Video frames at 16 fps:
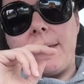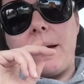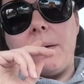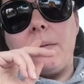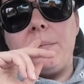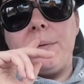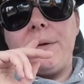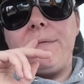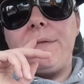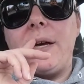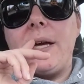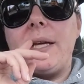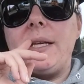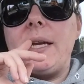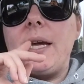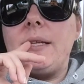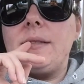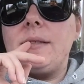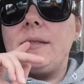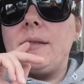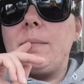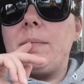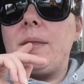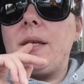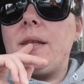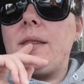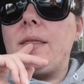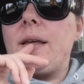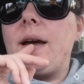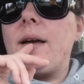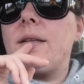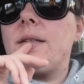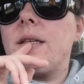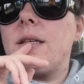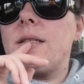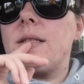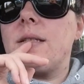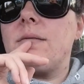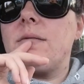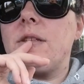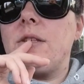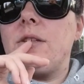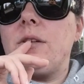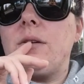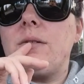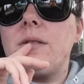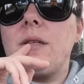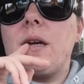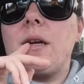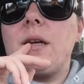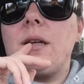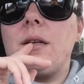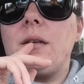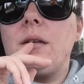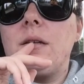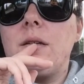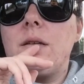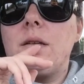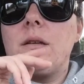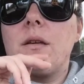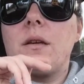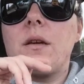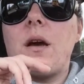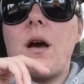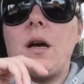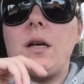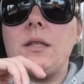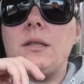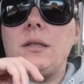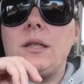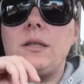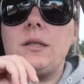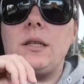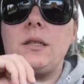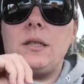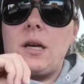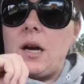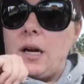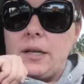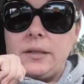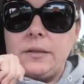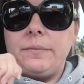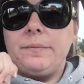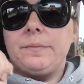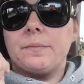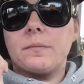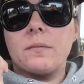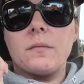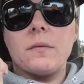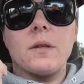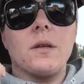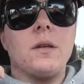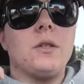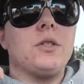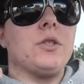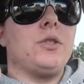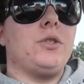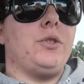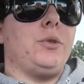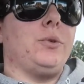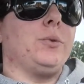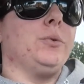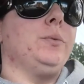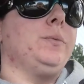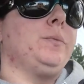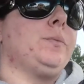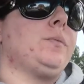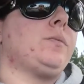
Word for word: that would be fun and something that doesn't, you know, it's not going to cost us a ton to do,